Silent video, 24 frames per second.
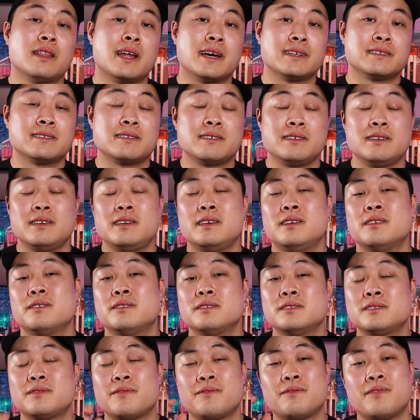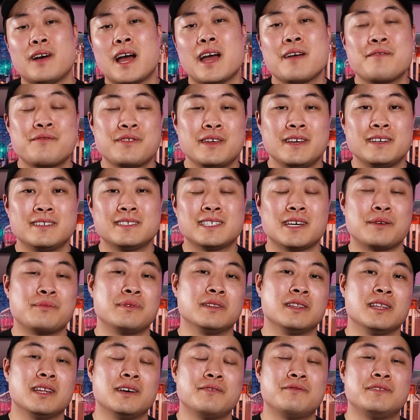Lastly, here's 5 things I
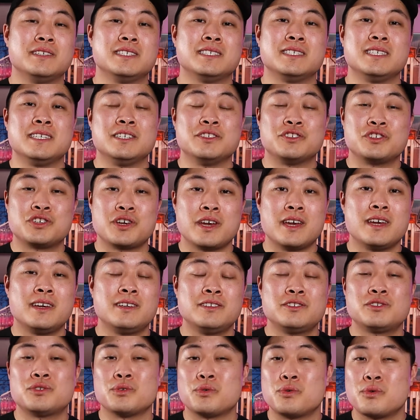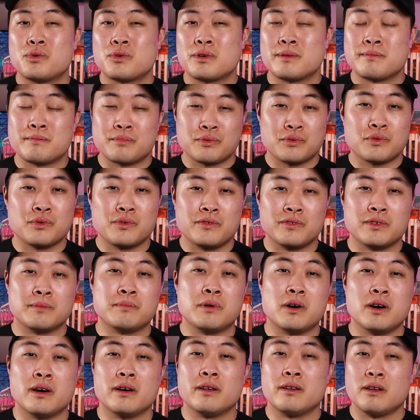would love to see changed or improved
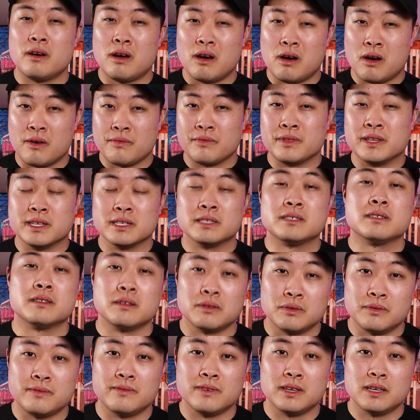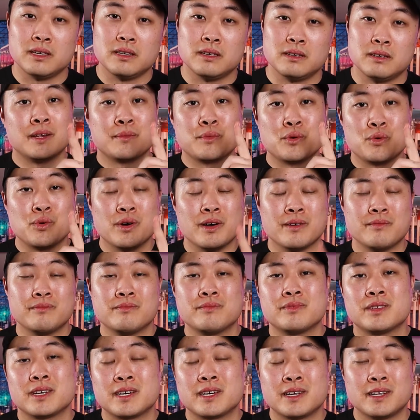upon on this Luffy. Number 1,
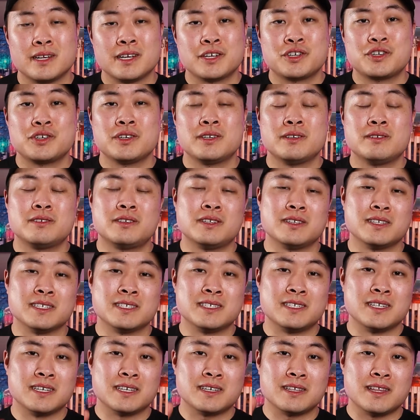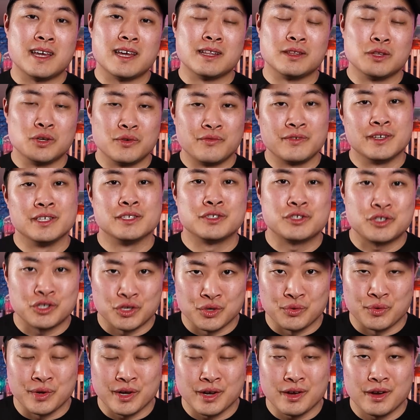the connection to the stick that Luffy is
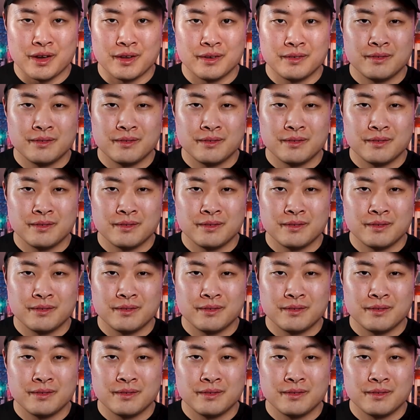chewing on.